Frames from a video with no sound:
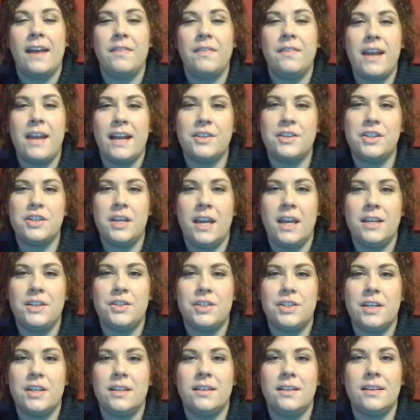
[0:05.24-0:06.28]
and the
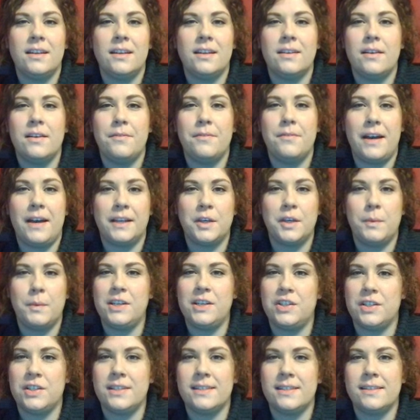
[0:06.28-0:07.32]
education
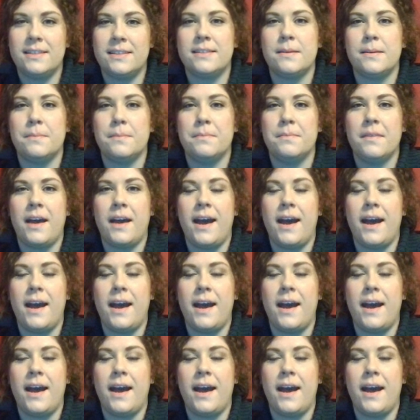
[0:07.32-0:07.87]
evaluation system